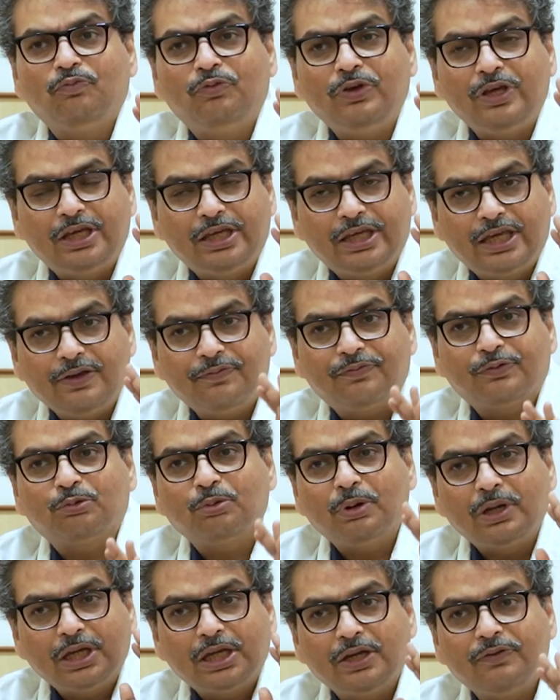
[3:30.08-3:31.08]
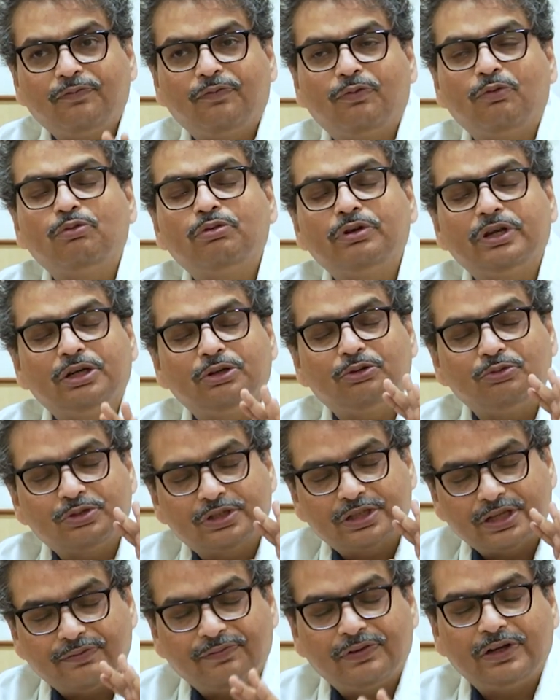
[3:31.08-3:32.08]
We give 24 into
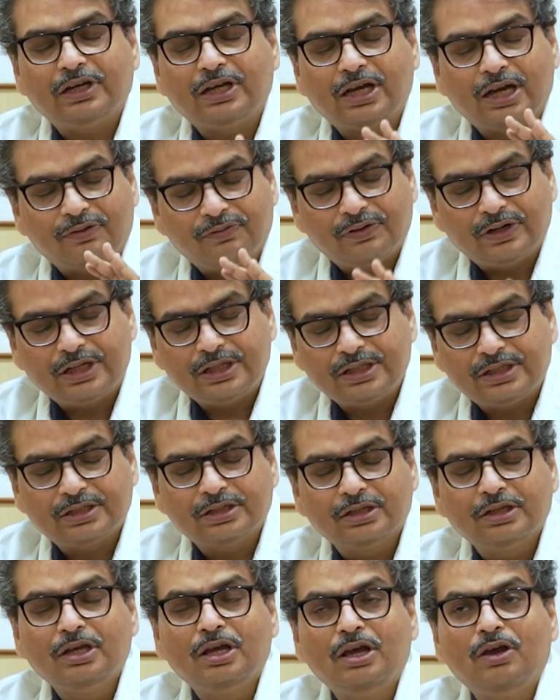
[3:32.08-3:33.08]
7 coverage